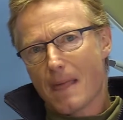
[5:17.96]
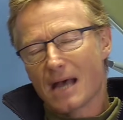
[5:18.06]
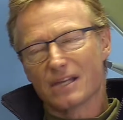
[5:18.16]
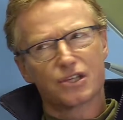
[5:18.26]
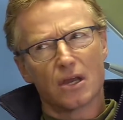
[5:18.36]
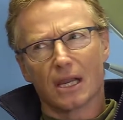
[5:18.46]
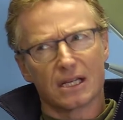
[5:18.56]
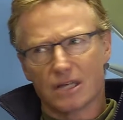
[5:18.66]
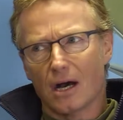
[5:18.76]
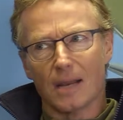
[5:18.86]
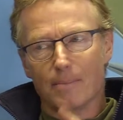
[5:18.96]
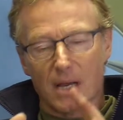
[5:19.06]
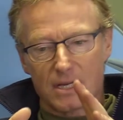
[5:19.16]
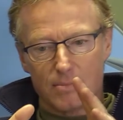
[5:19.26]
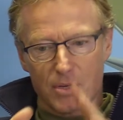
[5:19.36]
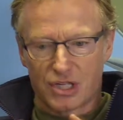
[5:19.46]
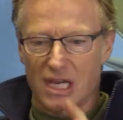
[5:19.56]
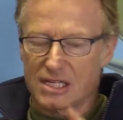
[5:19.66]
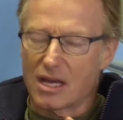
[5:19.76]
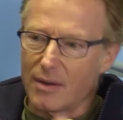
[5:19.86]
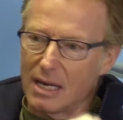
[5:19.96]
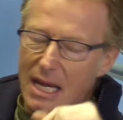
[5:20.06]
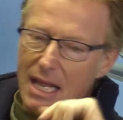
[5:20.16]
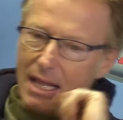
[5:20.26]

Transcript: Sterling time, but Mosquito, and